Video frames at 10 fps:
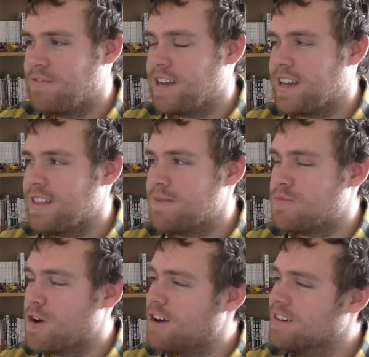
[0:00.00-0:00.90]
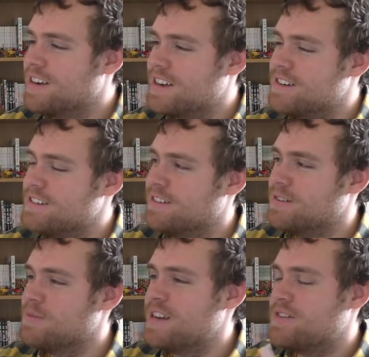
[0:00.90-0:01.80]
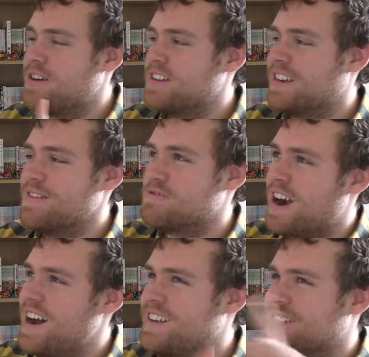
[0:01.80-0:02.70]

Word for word: from I get the bottom. Them wrong, or, wait, do I have to get right, them right?